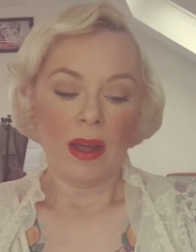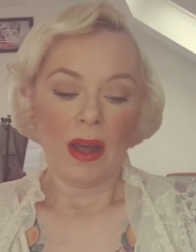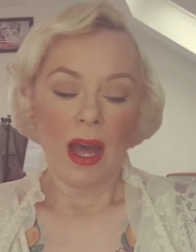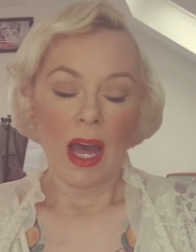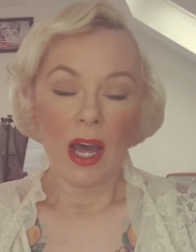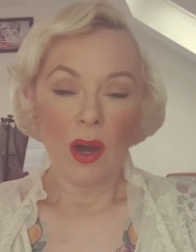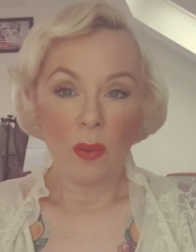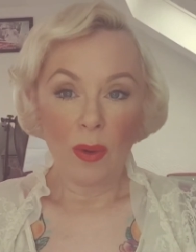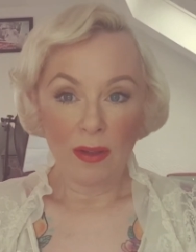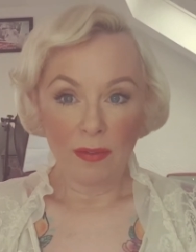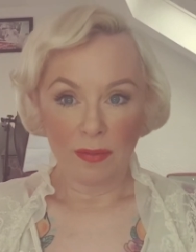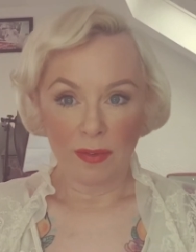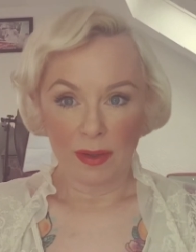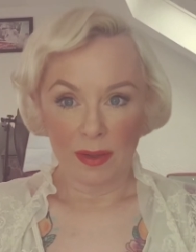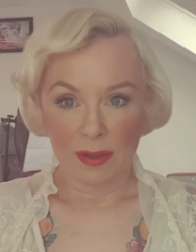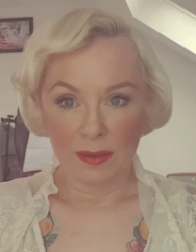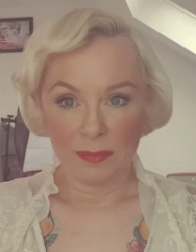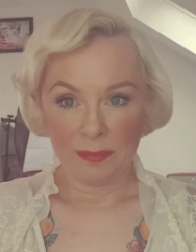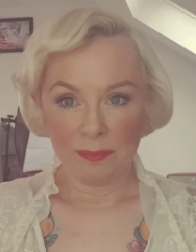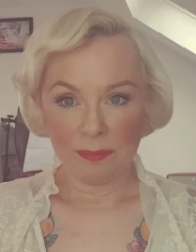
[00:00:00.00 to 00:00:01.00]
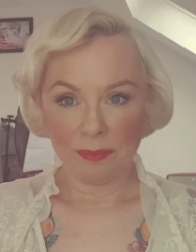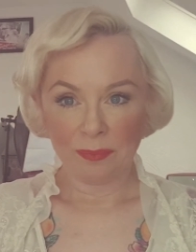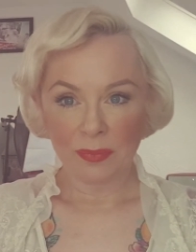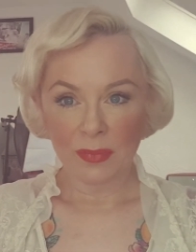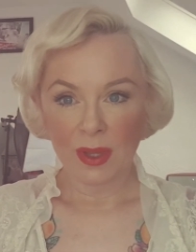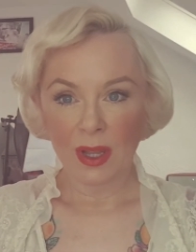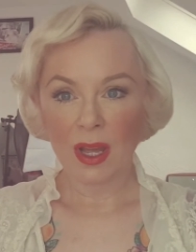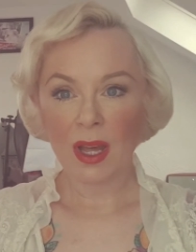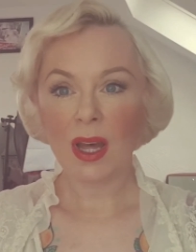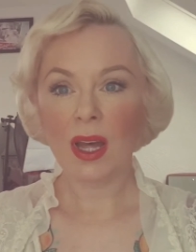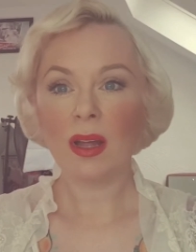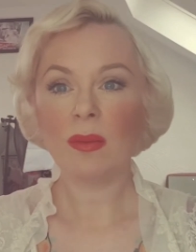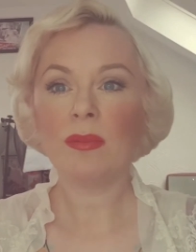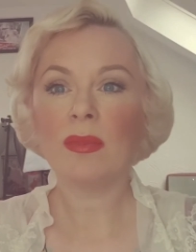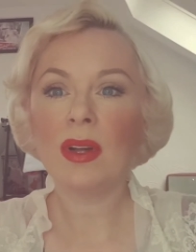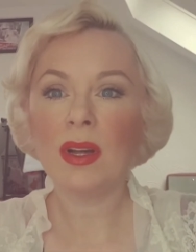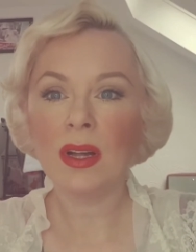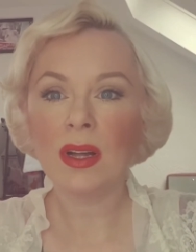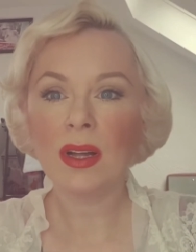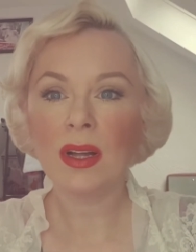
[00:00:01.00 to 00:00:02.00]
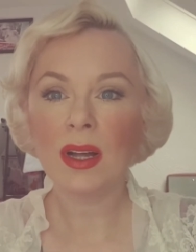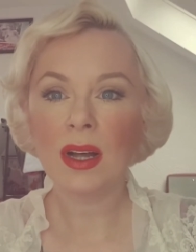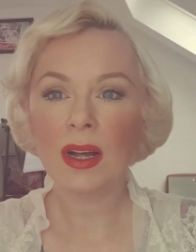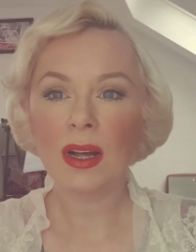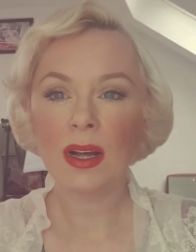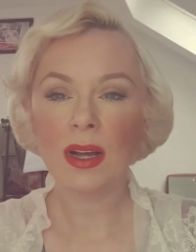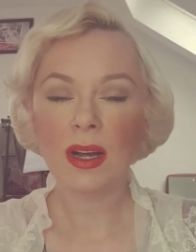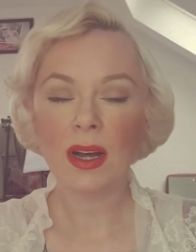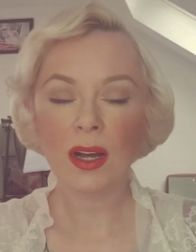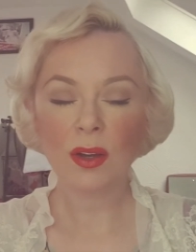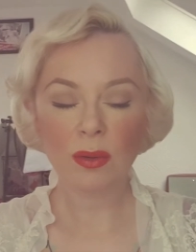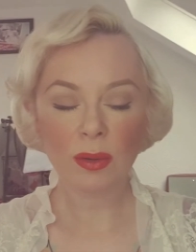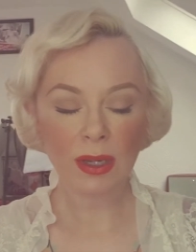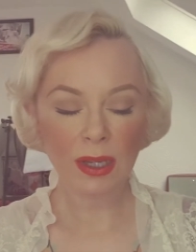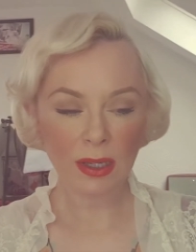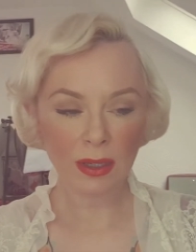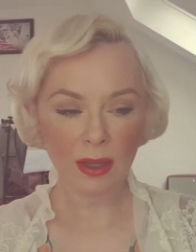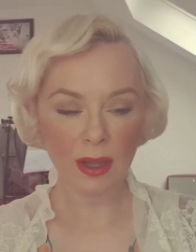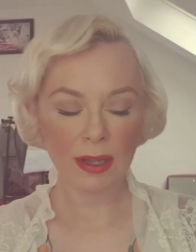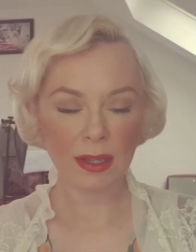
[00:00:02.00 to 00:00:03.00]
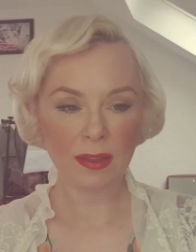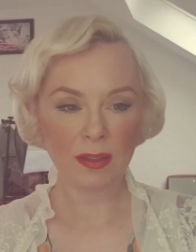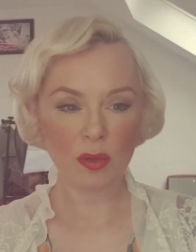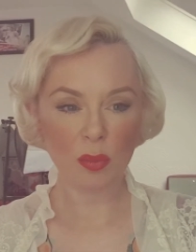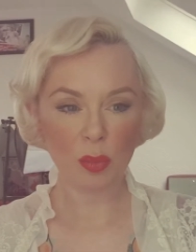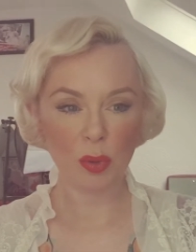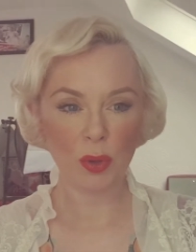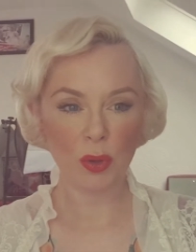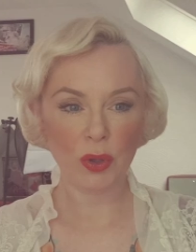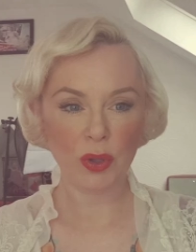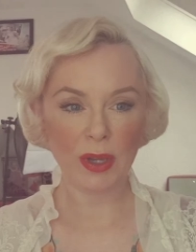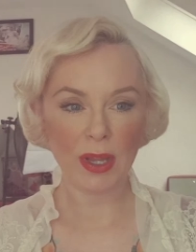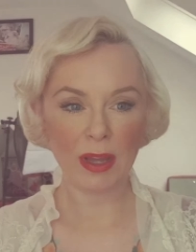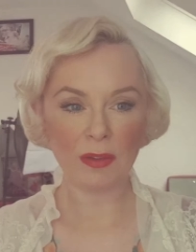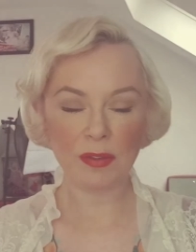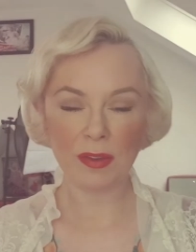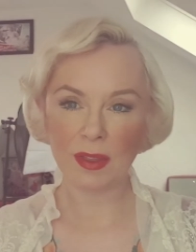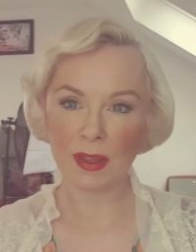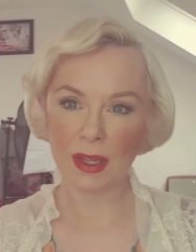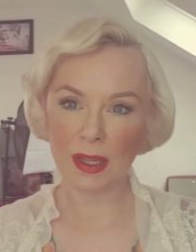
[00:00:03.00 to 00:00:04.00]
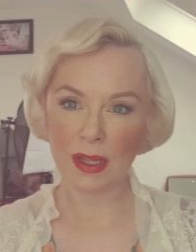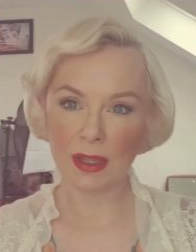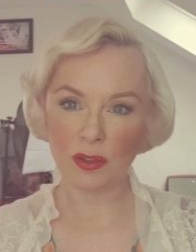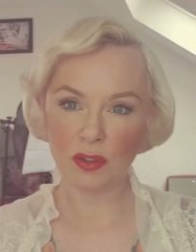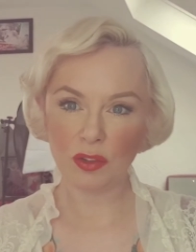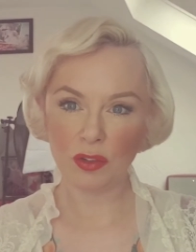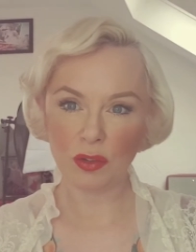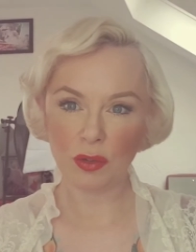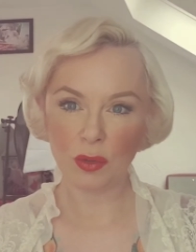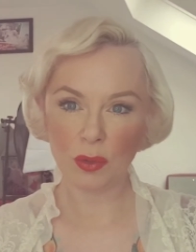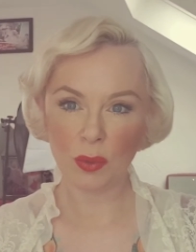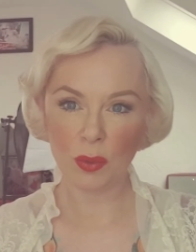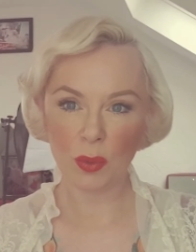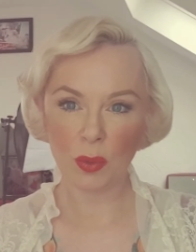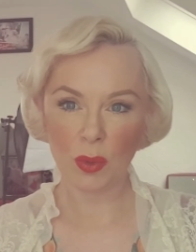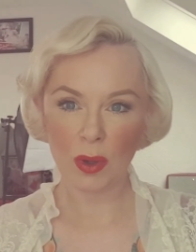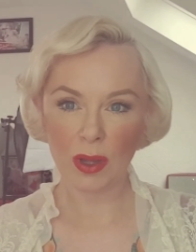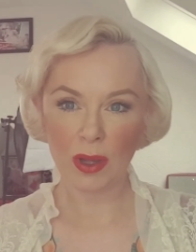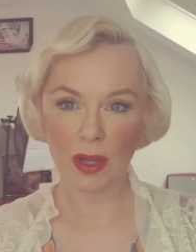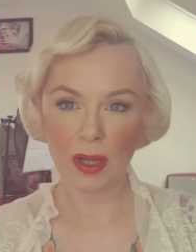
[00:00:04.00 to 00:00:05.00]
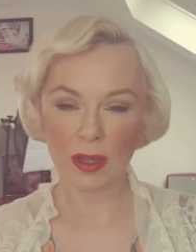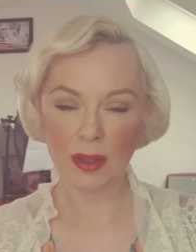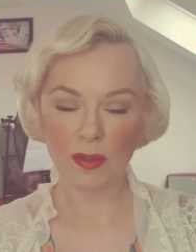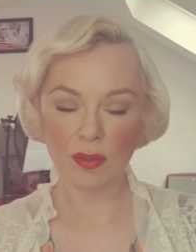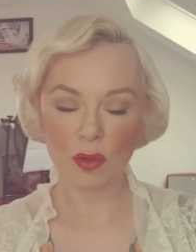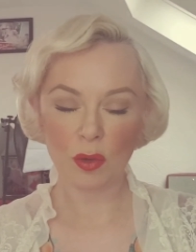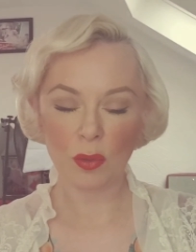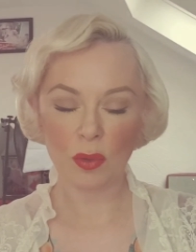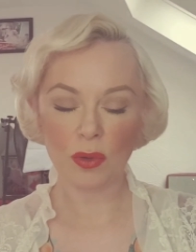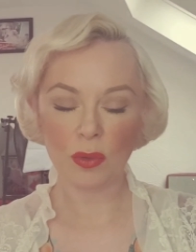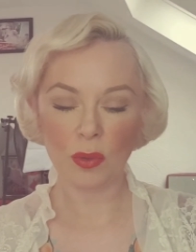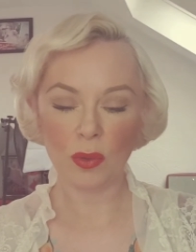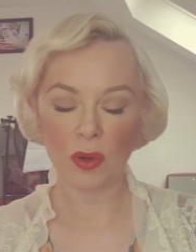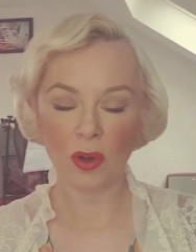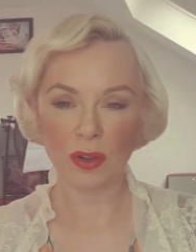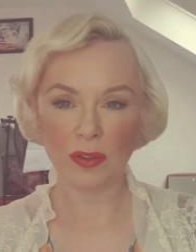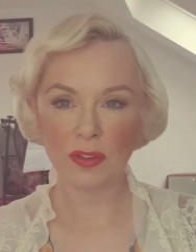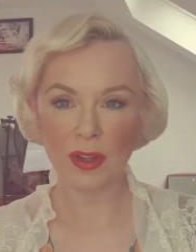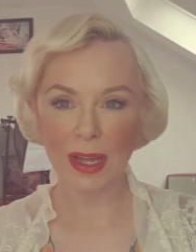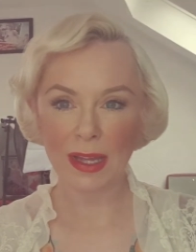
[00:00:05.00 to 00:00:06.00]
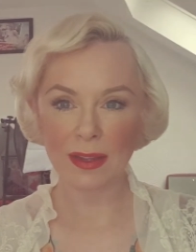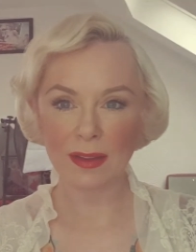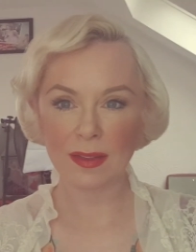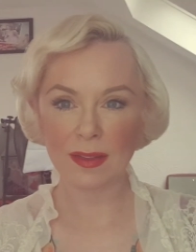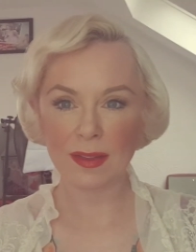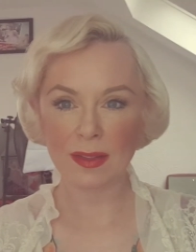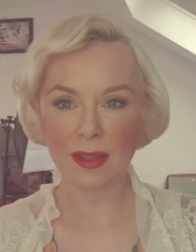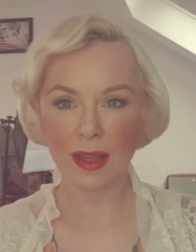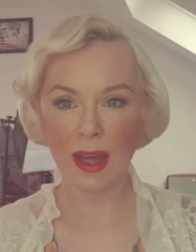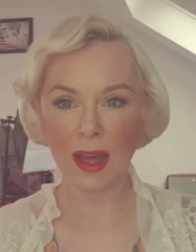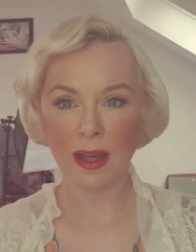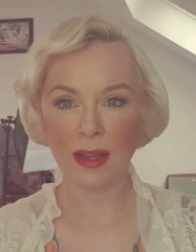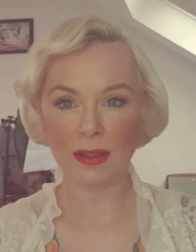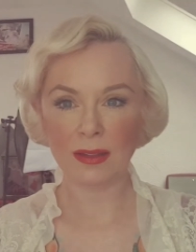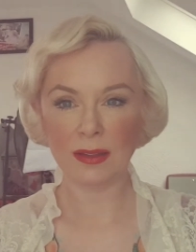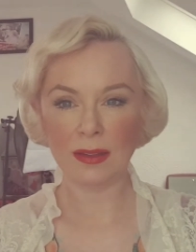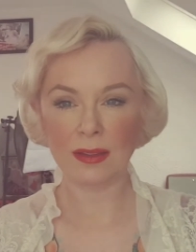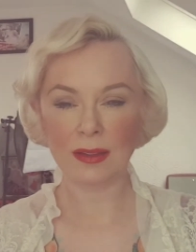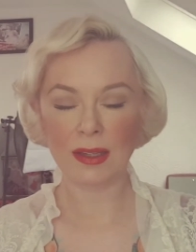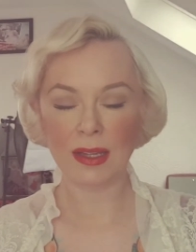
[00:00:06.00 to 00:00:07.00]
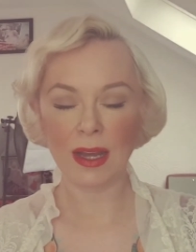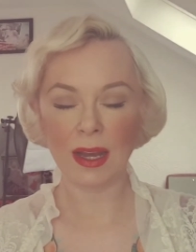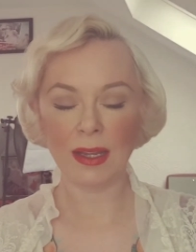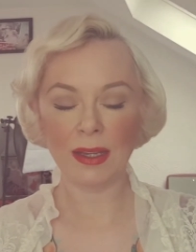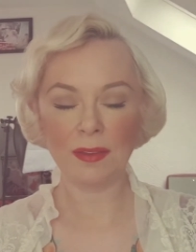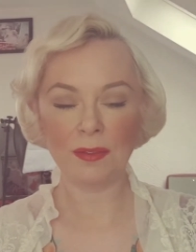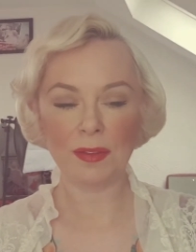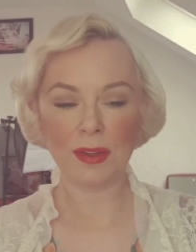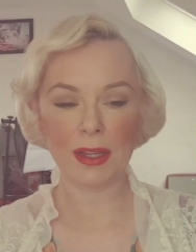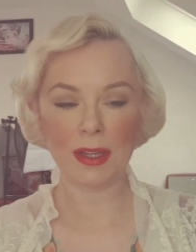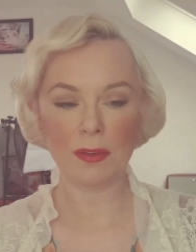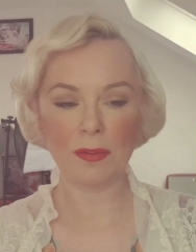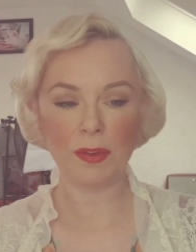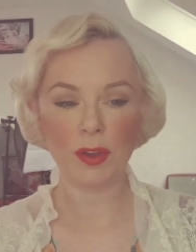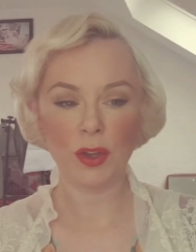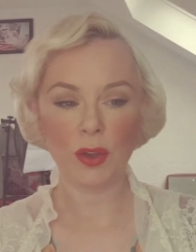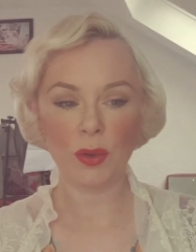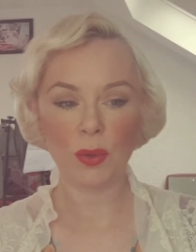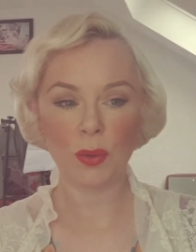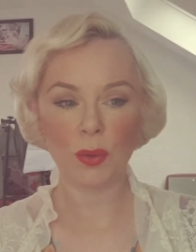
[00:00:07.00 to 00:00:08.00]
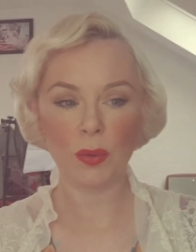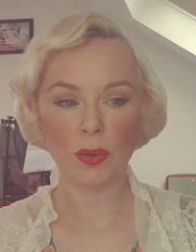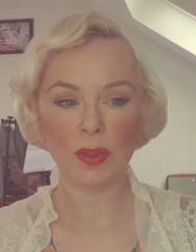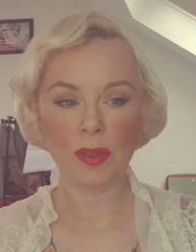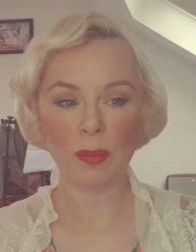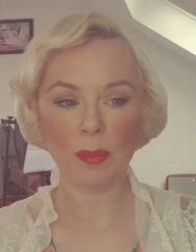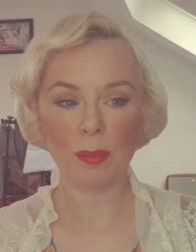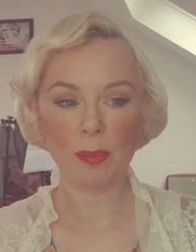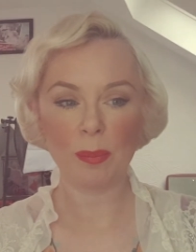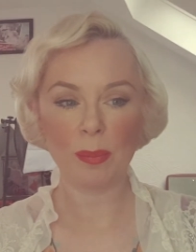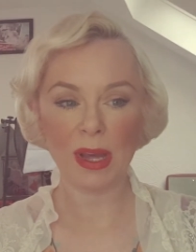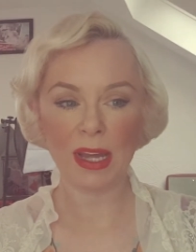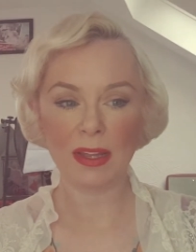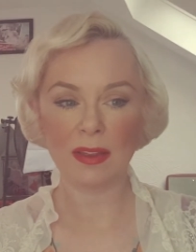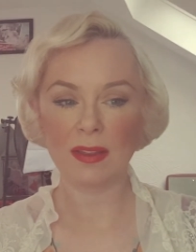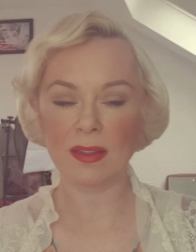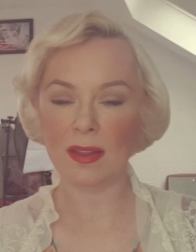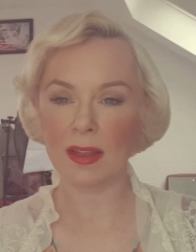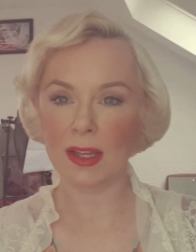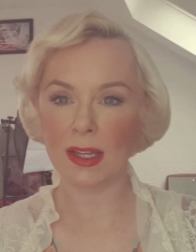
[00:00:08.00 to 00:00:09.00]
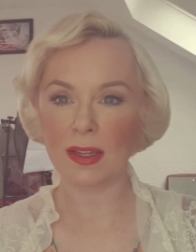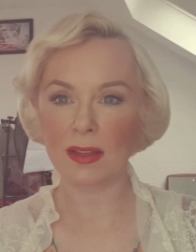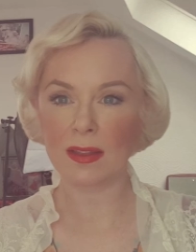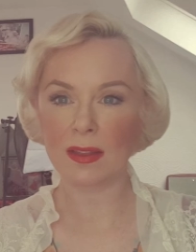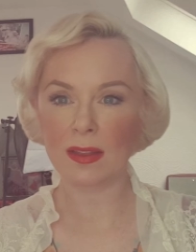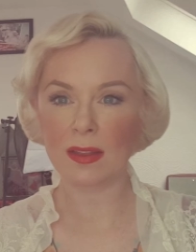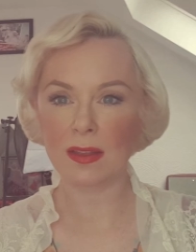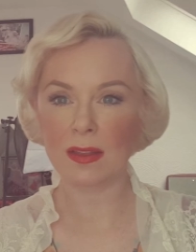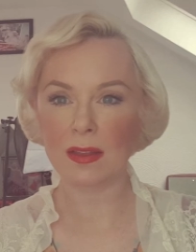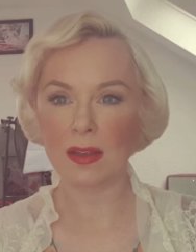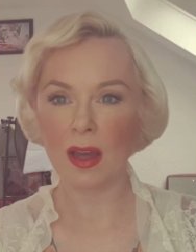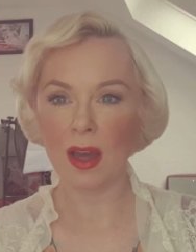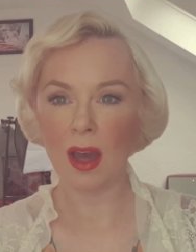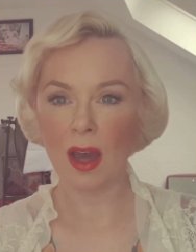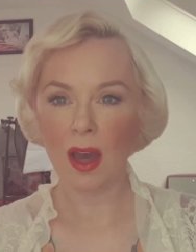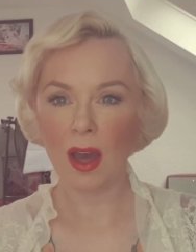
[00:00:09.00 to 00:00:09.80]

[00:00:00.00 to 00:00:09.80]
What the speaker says: However, I really like to put everything into a historical context and kind of give you the basics